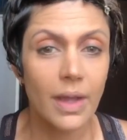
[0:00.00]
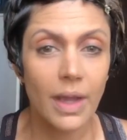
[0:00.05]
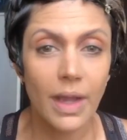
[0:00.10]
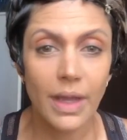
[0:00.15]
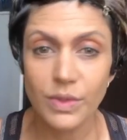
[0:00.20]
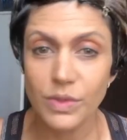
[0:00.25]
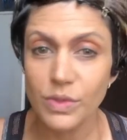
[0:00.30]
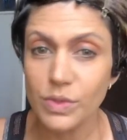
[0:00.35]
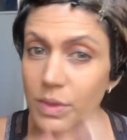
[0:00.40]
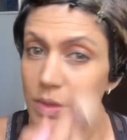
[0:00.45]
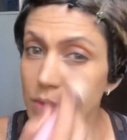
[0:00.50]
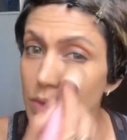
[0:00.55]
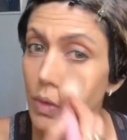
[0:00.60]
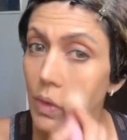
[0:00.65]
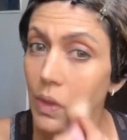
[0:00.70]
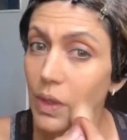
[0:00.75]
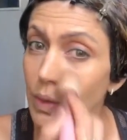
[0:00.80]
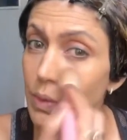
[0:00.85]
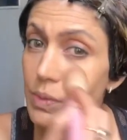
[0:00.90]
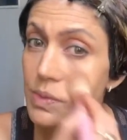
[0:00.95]
I used to
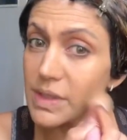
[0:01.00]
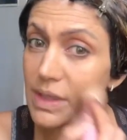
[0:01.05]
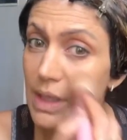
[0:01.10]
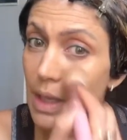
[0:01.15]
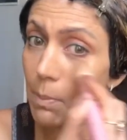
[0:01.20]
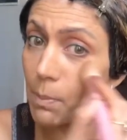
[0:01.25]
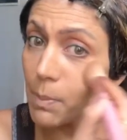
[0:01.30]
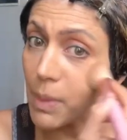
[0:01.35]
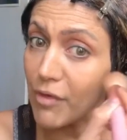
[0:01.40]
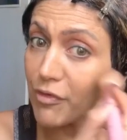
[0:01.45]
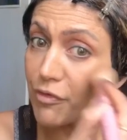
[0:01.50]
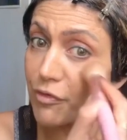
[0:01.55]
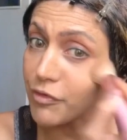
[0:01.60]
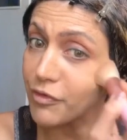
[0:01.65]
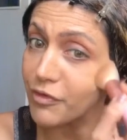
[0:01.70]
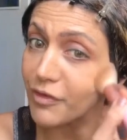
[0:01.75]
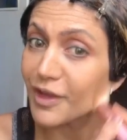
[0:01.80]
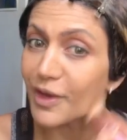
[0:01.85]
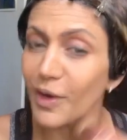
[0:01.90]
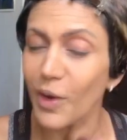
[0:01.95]
enjoy using a
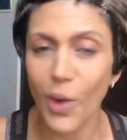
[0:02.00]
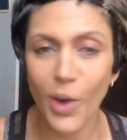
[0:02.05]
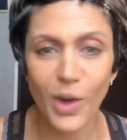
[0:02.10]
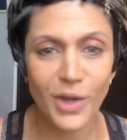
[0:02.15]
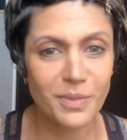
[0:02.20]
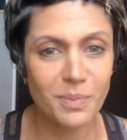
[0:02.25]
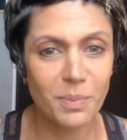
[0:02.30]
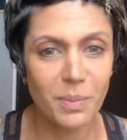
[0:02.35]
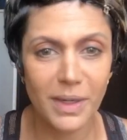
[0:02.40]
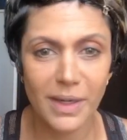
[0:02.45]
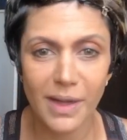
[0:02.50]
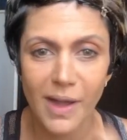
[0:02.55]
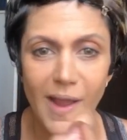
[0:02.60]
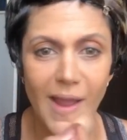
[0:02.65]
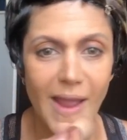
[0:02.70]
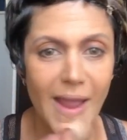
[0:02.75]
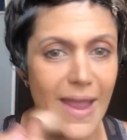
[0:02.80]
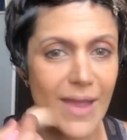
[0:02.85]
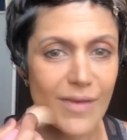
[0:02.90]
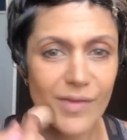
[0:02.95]
puff a lot, but
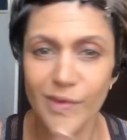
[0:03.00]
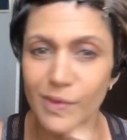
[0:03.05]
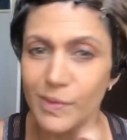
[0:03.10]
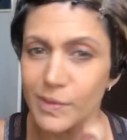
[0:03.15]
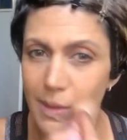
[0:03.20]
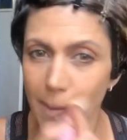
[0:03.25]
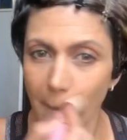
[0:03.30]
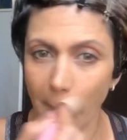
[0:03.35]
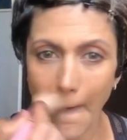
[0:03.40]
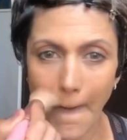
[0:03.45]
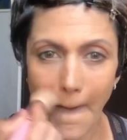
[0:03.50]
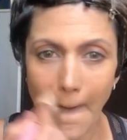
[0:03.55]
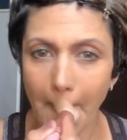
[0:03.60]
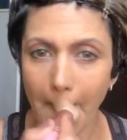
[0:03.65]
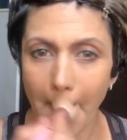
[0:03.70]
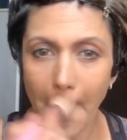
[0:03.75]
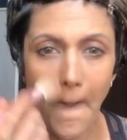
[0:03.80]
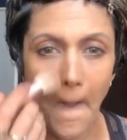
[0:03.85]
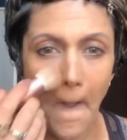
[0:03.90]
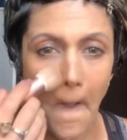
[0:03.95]
I haven't used a
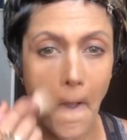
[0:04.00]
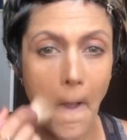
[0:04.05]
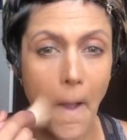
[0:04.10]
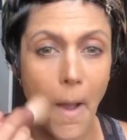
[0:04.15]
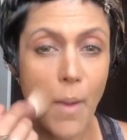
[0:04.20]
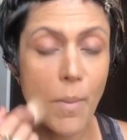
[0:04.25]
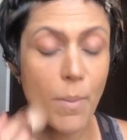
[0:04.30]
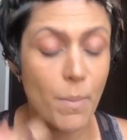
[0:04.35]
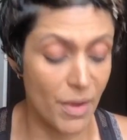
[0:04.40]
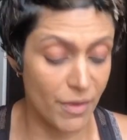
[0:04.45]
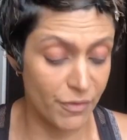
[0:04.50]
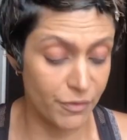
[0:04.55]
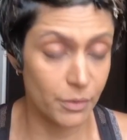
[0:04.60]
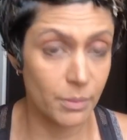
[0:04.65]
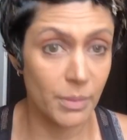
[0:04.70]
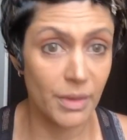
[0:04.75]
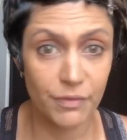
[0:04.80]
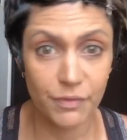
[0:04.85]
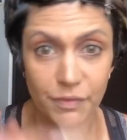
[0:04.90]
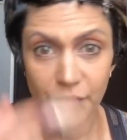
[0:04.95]
puff
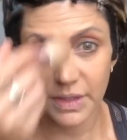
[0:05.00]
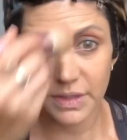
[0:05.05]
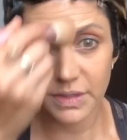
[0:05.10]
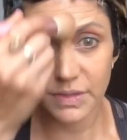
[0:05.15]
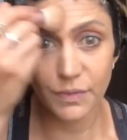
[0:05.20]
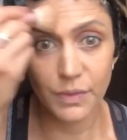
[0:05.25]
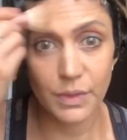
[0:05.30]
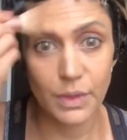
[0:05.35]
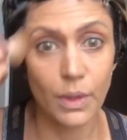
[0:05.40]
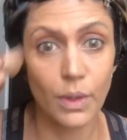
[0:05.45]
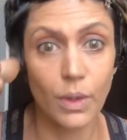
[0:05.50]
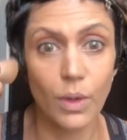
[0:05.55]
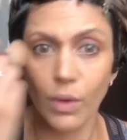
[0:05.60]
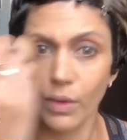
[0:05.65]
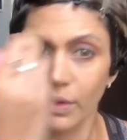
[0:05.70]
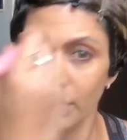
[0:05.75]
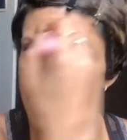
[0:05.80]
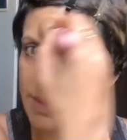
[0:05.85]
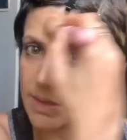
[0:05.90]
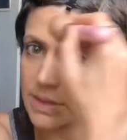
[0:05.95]
on my face for the
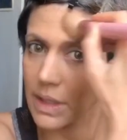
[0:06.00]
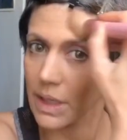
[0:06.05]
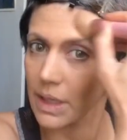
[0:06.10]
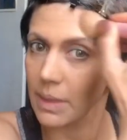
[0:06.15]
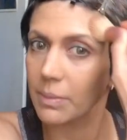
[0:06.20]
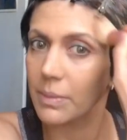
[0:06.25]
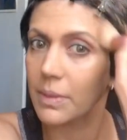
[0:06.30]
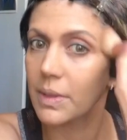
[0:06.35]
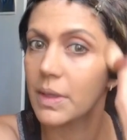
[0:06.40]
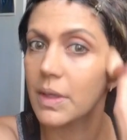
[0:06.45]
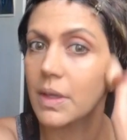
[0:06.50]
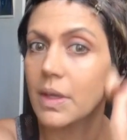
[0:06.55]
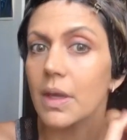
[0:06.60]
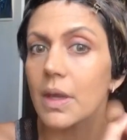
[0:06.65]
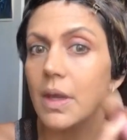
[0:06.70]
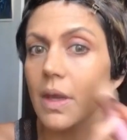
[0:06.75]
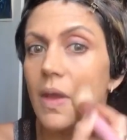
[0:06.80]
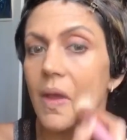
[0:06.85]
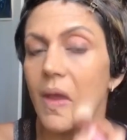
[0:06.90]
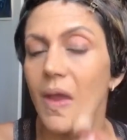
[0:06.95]
longest time,
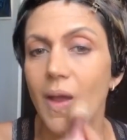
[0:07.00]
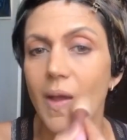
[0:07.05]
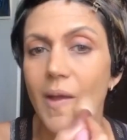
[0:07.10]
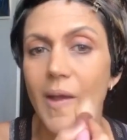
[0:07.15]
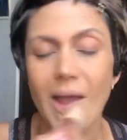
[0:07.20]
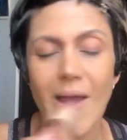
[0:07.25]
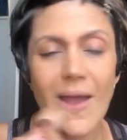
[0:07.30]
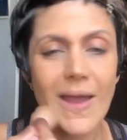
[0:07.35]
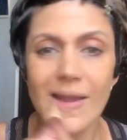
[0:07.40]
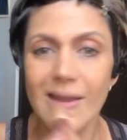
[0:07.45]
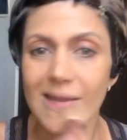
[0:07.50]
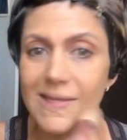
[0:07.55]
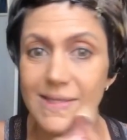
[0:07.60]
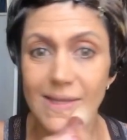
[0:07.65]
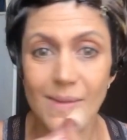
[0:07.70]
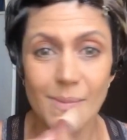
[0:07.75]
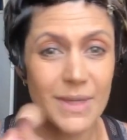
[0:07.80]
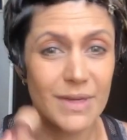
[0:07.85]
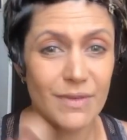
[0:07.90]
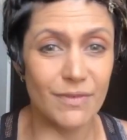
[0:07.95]
unless
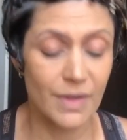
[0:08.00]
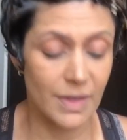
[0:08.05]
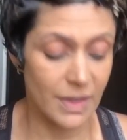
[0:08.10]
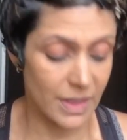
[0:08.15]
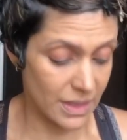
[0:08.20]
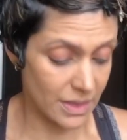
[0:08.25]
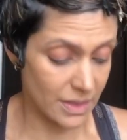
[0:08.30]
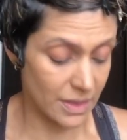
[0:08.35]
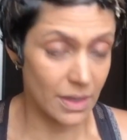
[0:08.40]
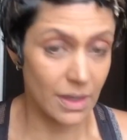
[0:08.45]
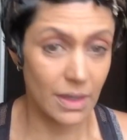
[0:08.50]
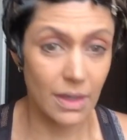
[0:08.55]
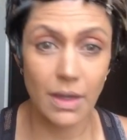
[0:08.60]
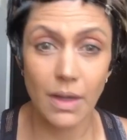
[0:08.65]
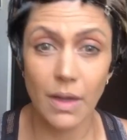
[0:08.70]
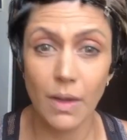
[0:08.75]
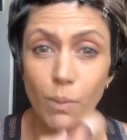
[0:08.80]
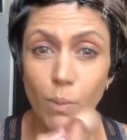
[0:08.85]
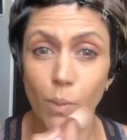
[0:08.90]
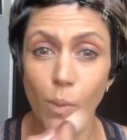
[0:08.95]
I'm in a very
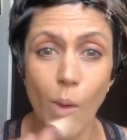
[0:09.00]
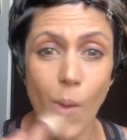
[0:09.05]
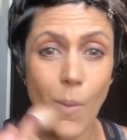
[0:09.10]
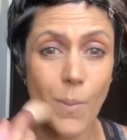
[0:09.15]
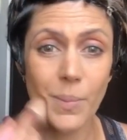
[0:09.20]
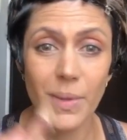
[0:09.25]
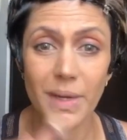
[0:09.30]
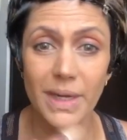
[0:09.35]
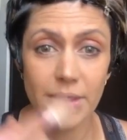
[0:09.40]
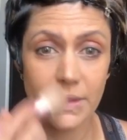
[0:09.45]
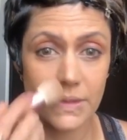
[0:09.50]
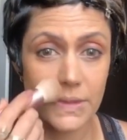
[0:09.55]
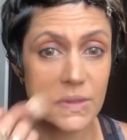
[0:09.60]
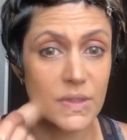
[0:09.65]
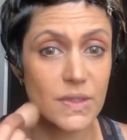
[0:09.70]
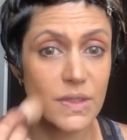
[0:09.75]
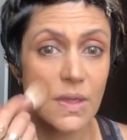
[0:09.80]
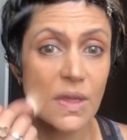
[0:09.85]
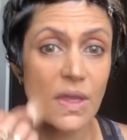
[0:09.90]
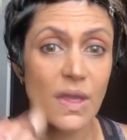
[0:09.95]
warm place